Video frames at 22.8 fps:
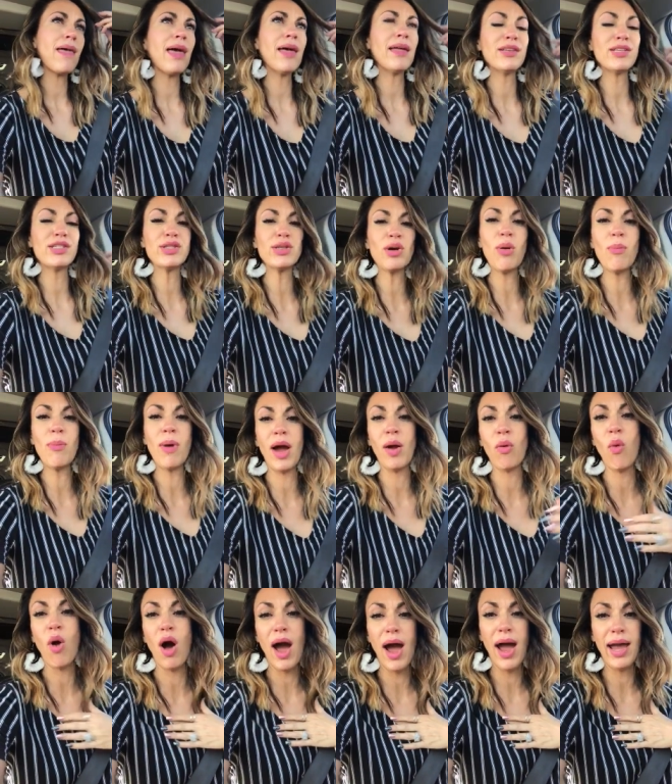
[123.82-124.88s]
And so my
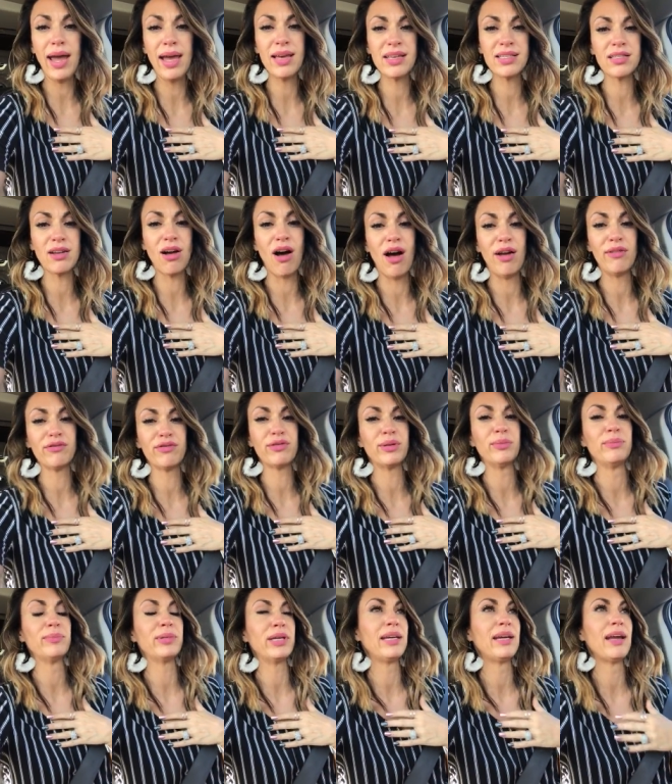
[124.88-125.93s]
why has gone
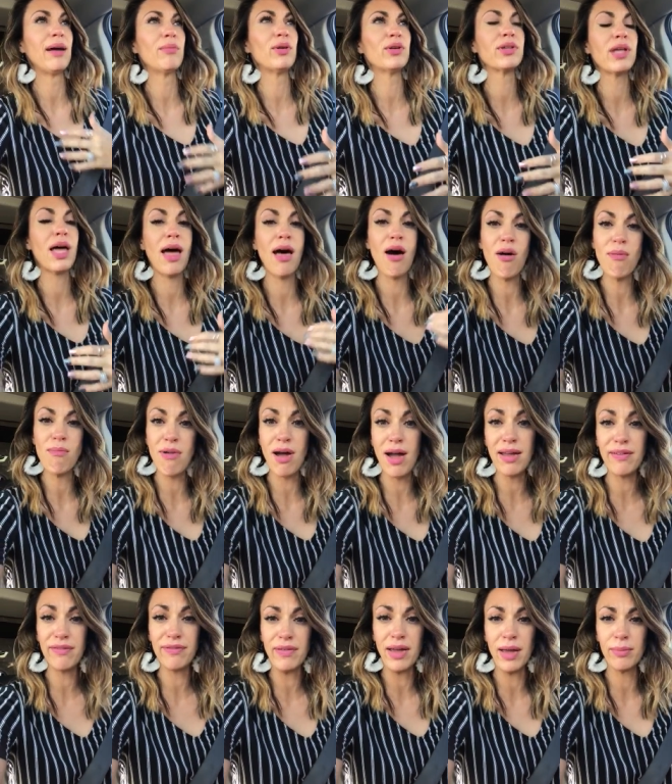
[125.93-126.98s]
from being able to help
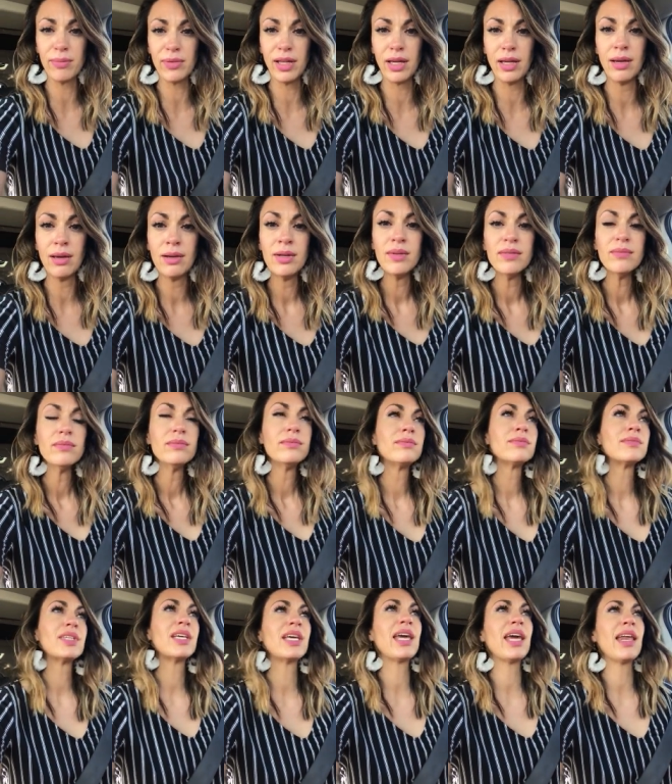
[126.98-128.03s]
my family
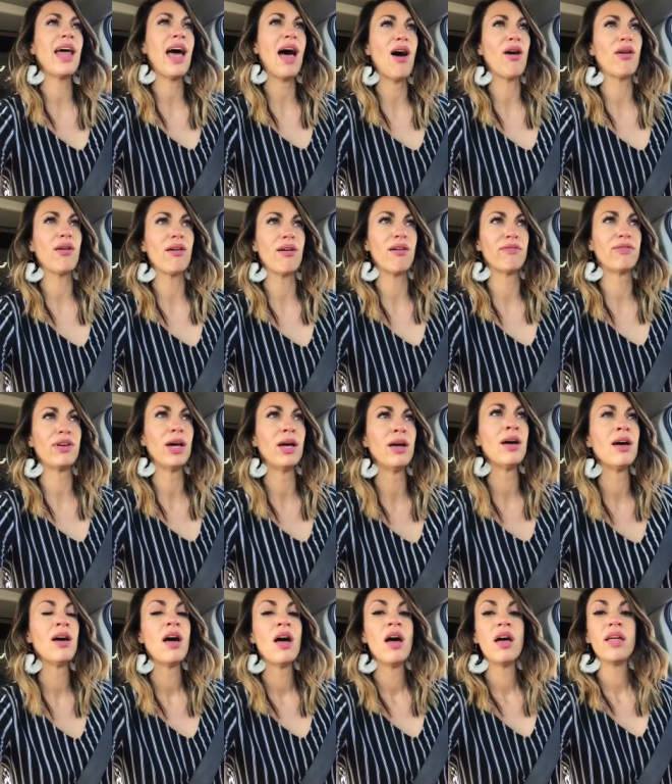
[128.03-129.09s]
get out of
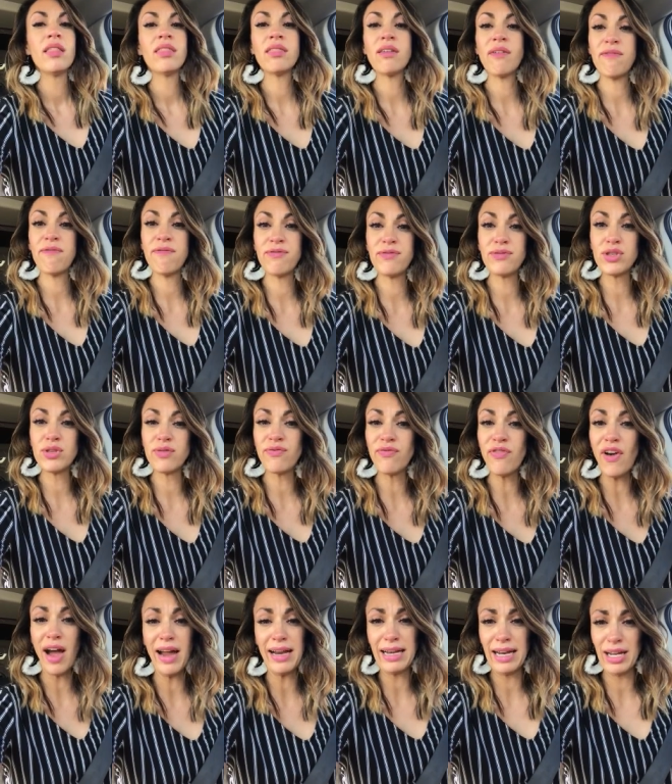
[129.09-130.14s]
the
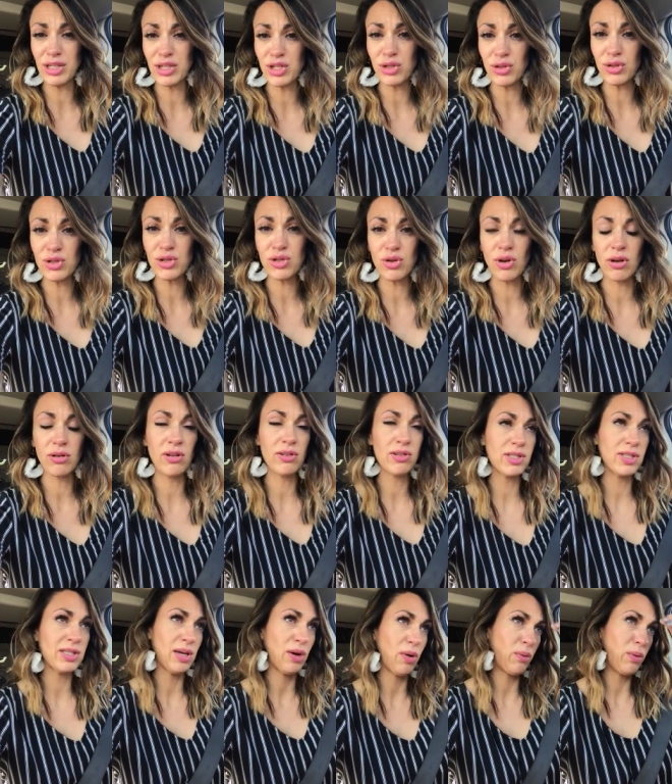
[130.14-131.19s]
financial
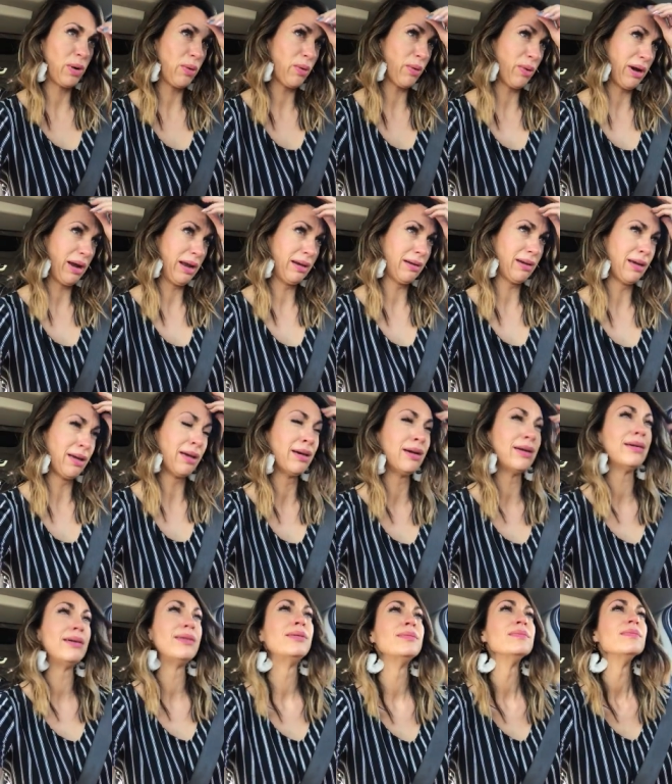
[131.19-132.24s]
struggles that we were in
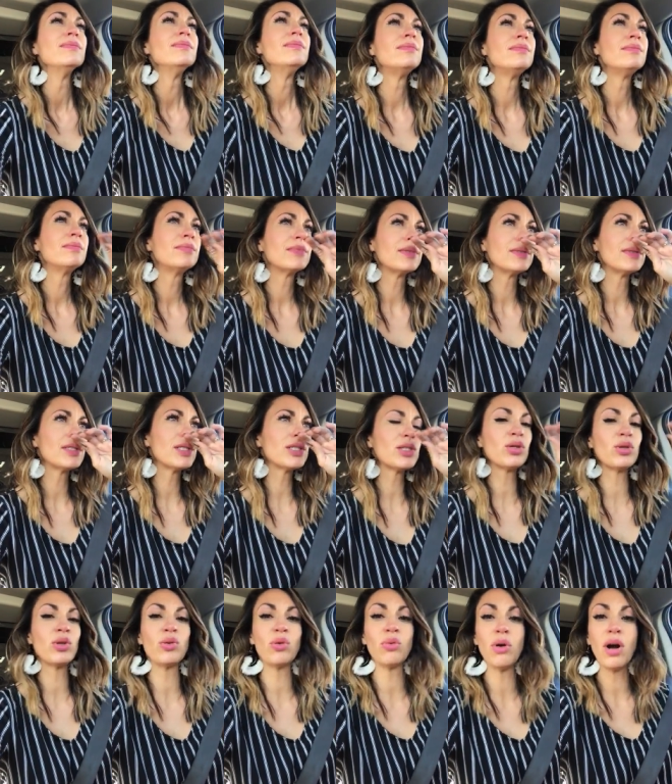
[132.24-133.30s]

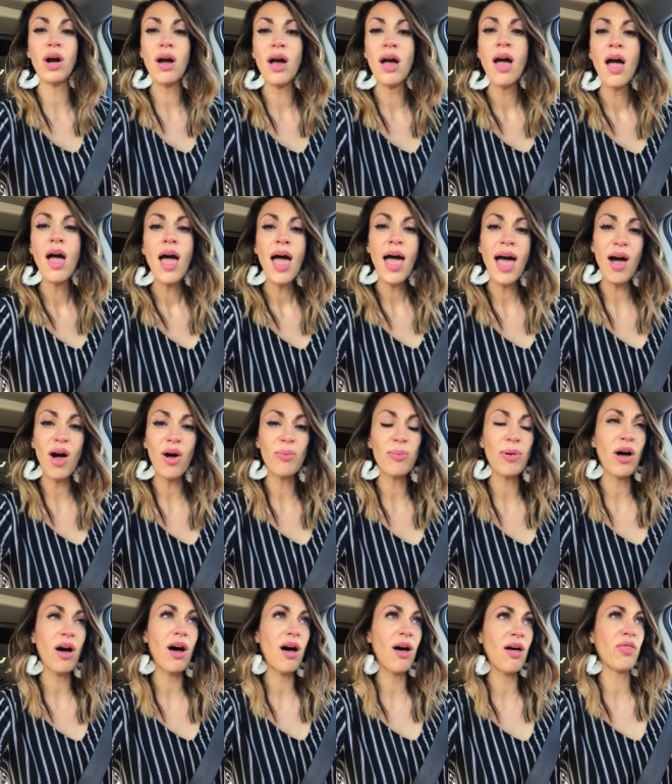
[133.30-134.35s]
to help
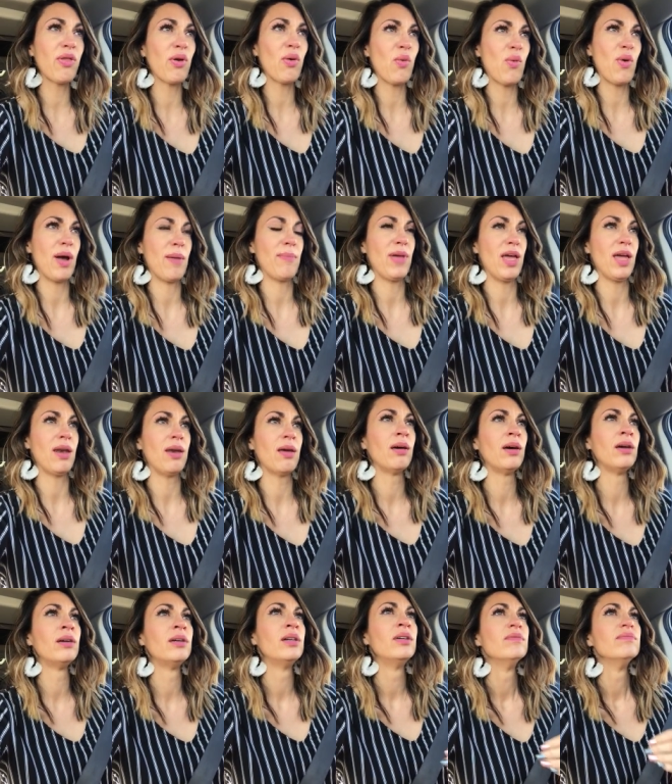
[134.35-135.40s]
other women
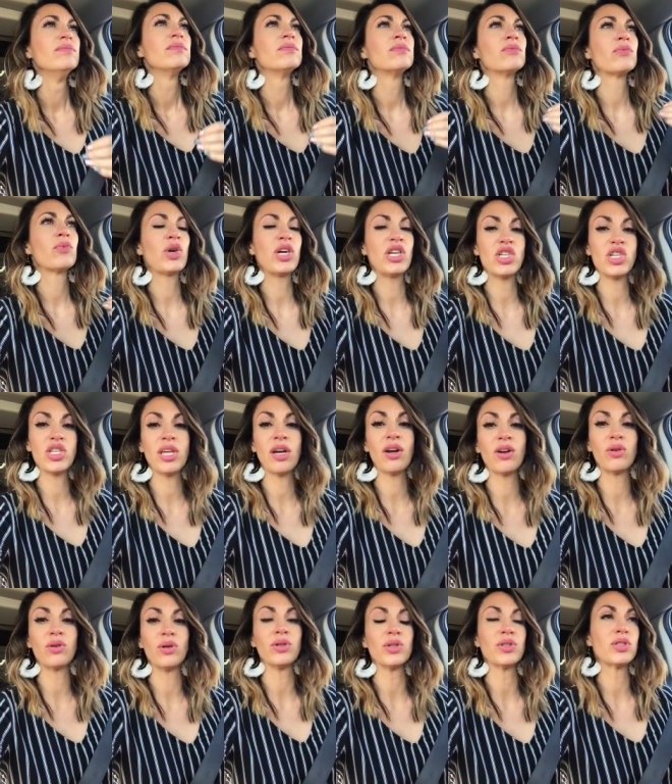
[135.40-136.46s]
reach their
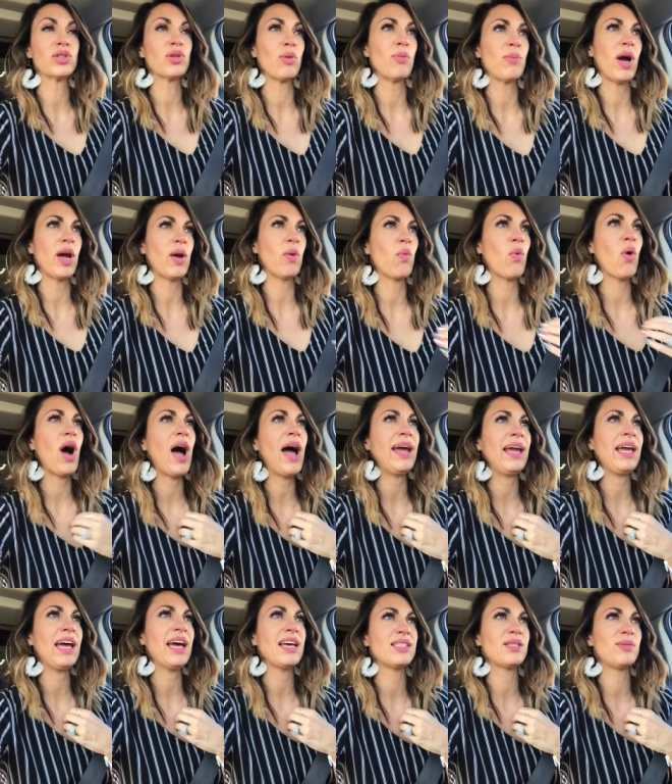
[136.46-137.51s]
goals. So my
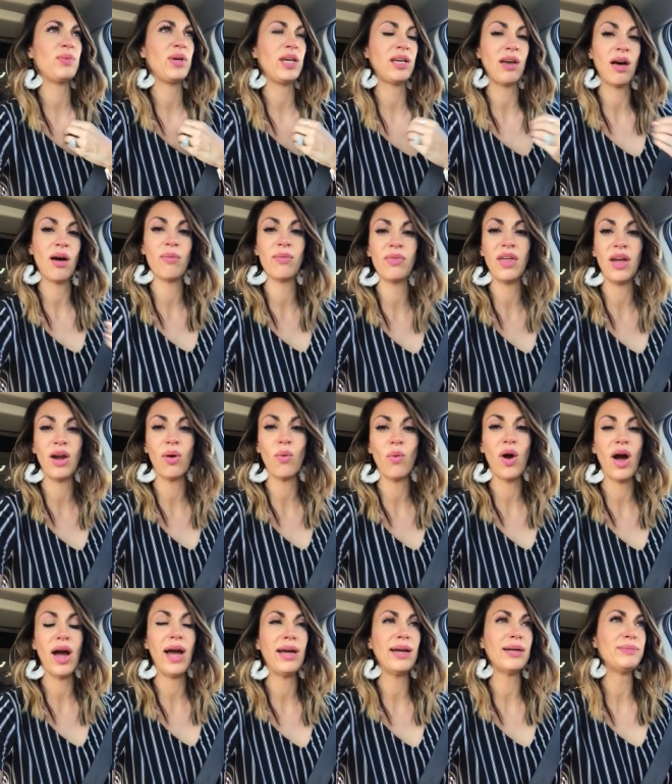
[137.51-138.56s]
why has become their
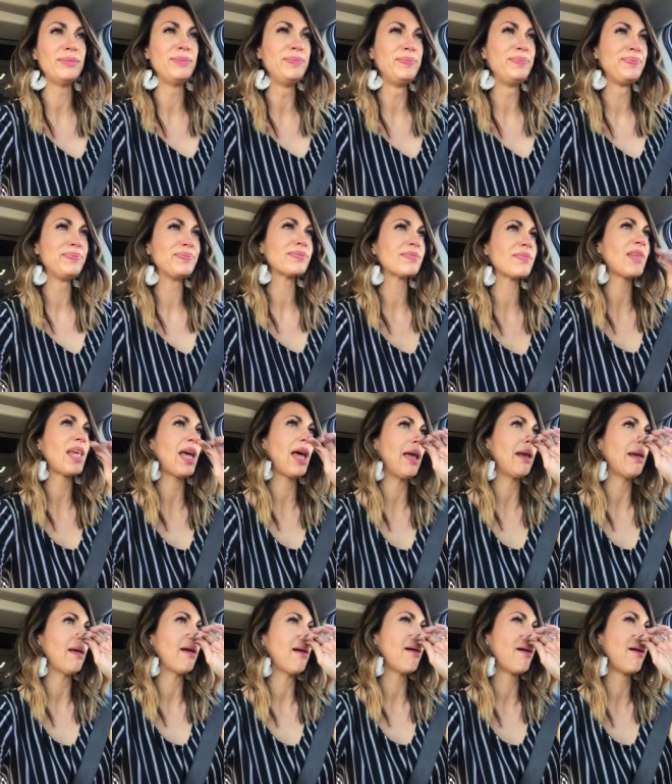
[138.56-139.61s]
why.
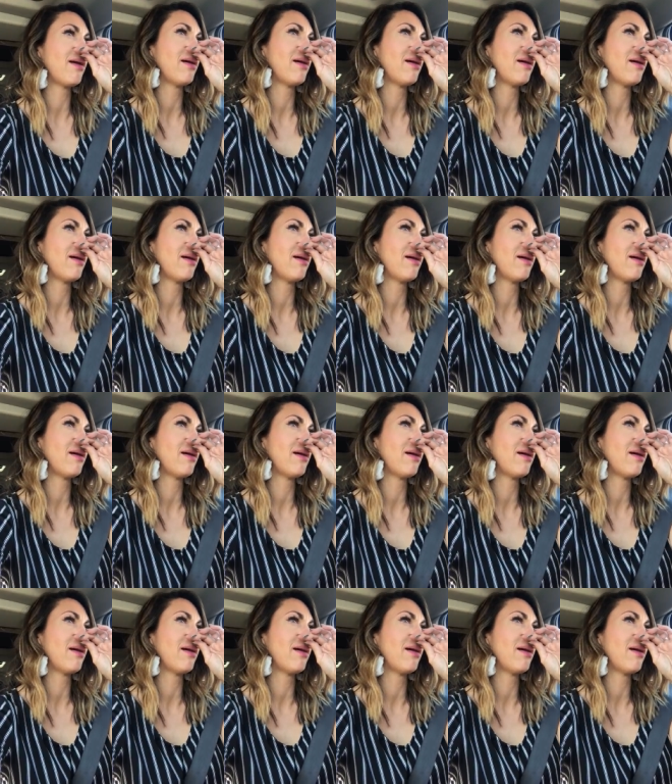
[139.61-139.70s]
And